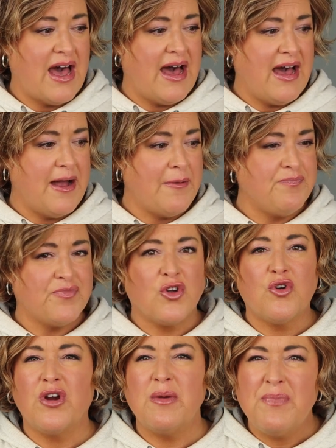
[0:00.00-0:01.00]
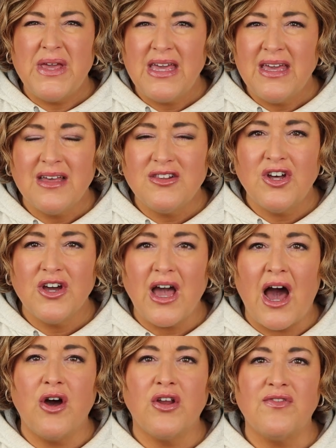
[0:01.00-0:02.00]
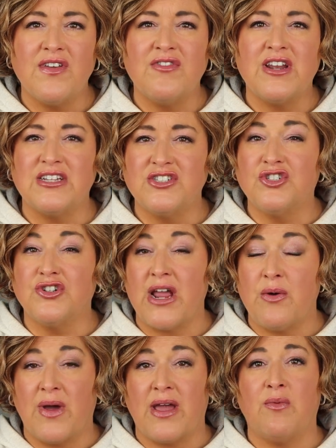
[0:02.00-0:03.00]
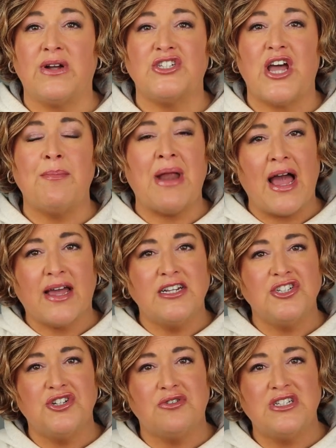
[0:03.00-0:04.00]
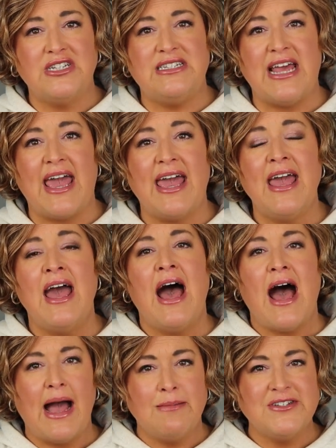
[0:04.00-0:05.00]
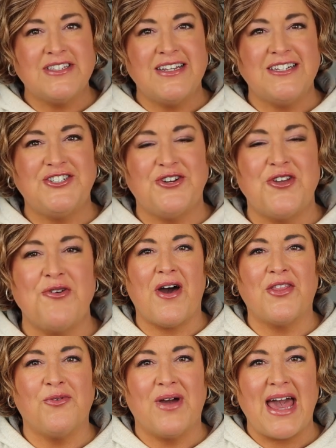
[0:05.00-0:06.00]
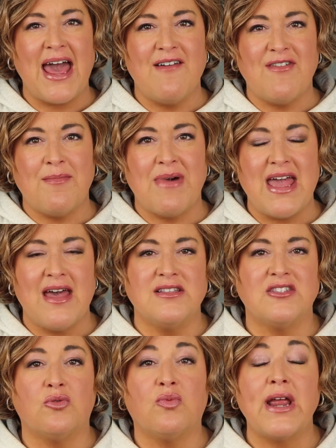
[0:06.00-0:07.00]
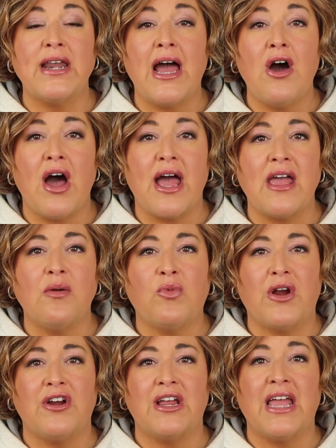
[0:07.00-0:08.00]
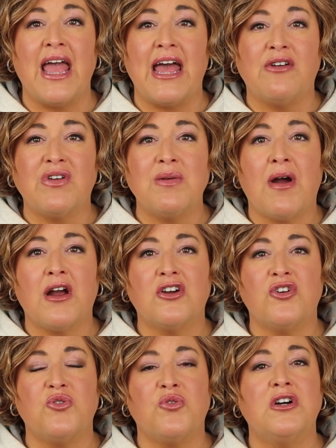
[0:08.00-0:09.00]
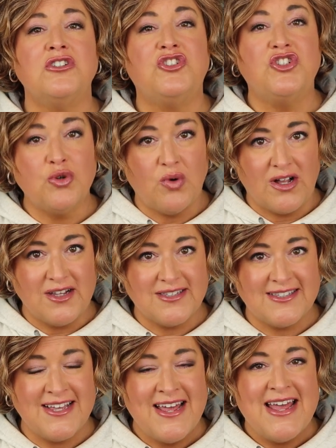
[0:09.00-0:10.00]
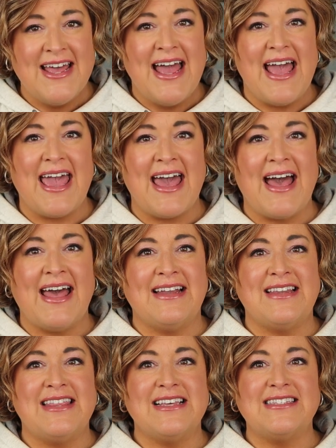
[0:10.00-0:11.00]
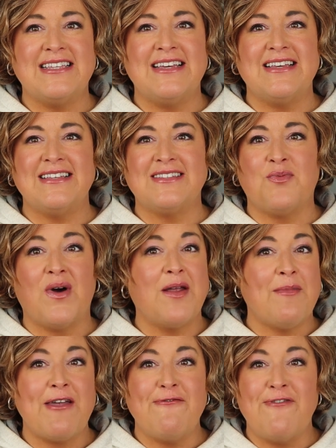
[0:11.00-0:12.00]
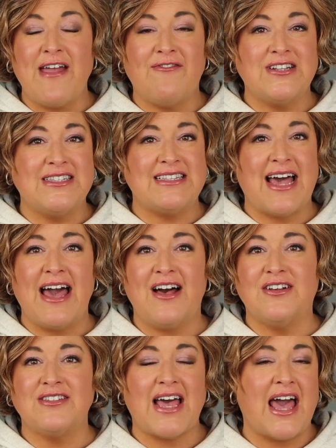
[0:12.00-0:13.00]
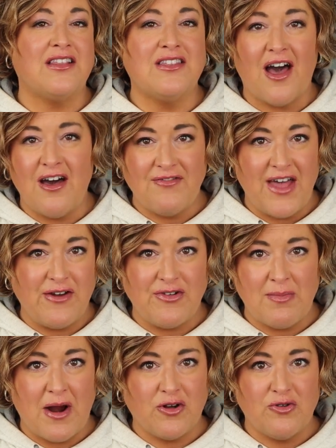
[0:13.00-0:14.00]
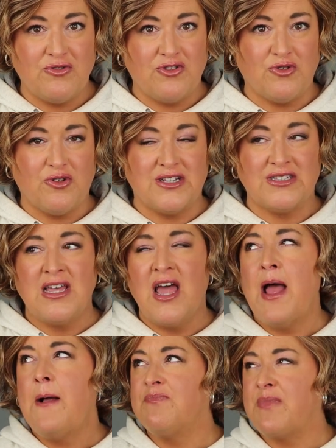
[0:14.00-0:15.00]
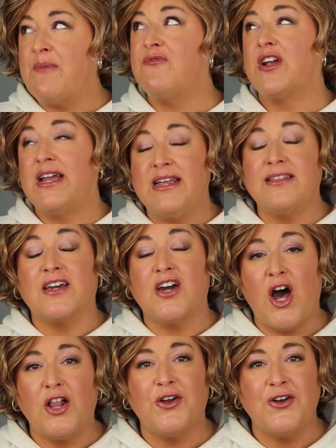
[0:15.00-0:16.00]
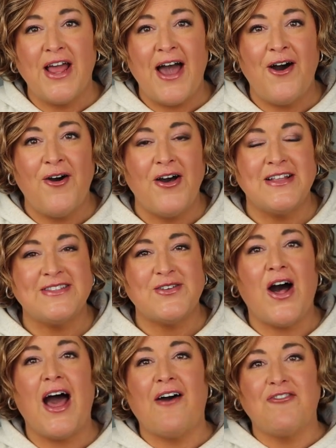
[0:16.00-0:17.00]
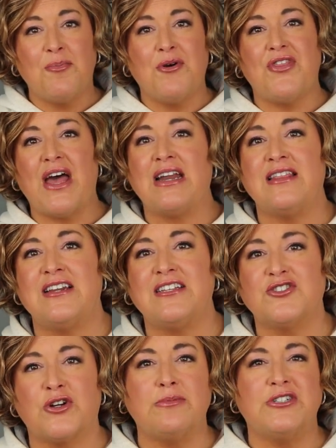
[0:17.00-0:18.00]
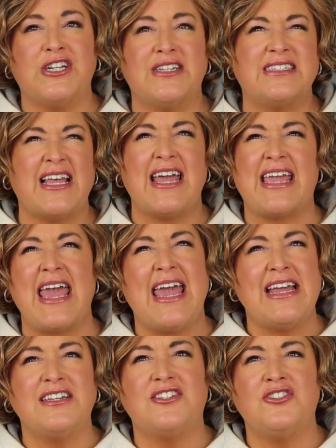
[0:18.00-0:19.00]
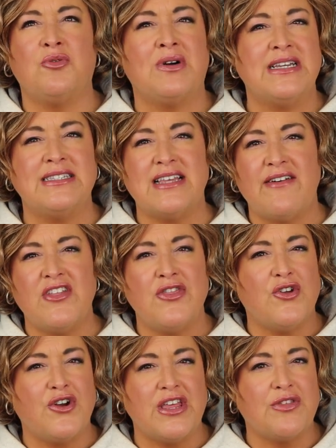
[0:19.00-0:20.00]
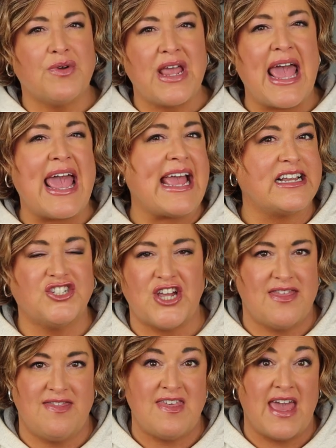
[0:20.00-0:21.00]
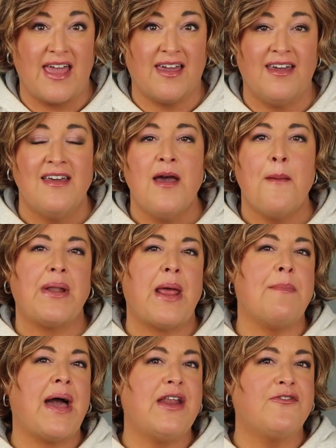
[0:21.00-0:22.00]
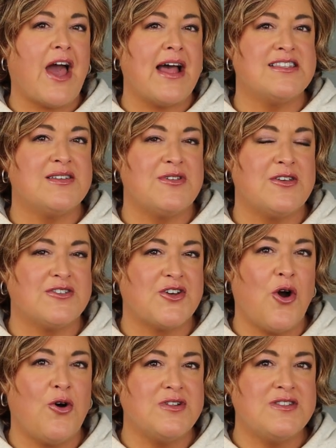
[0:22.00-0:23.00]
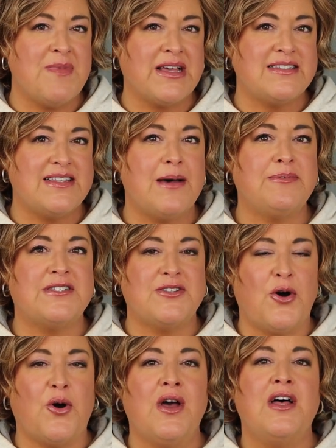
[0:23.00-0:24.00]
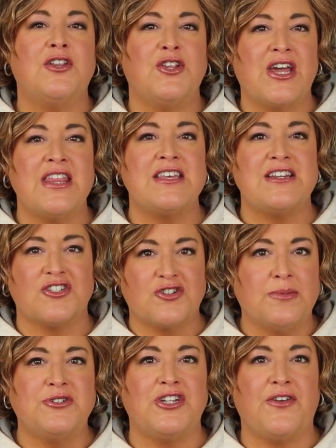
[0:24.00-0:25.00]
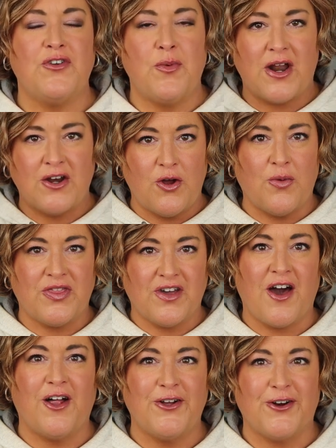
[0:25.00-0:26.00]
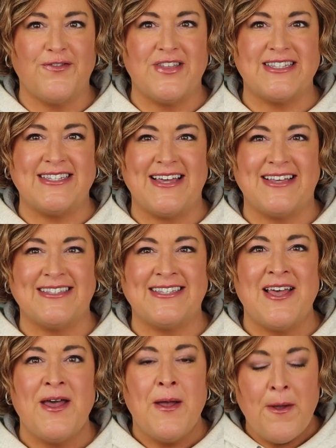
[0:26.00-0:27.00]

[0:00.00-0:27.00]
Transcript: uh, crimpy look out of even a straight wig, which I'm not going to show today. I'm just going to show on the wig I have on my head. So right now I am wearing Henry Margu Jules, and this is one of my favorite styles. I love Henry Margu Jules. I'm forgetting the color now, and so I'll have to put that in the description. It's like 82733H, I think, but I might have gotten some of those codes mixed up, so look in the description if you want to know what the color of this is.